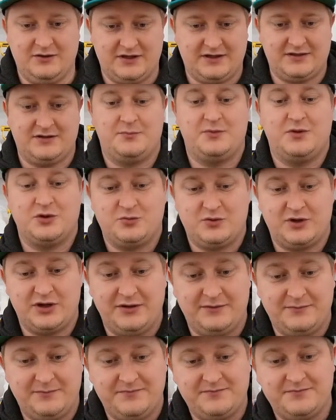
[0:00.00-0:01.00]
at the blue one.
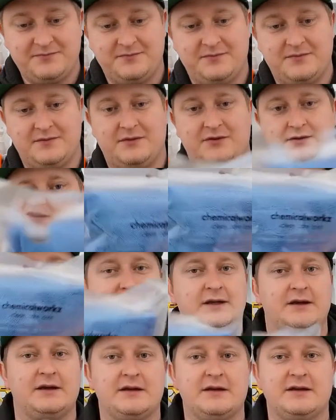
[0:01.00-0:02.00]
So
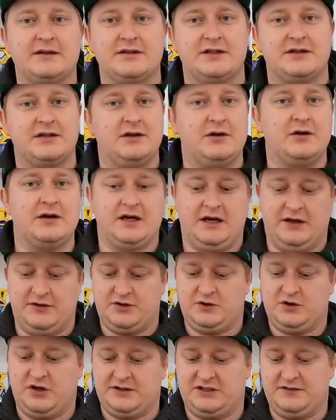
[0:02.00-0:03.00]
today is a little
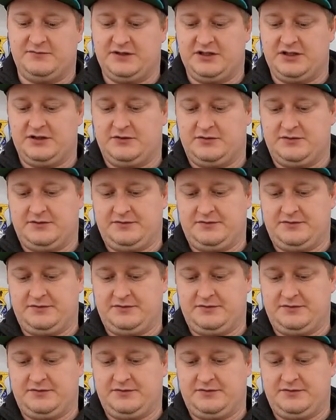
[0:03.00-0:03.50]
unboxing video.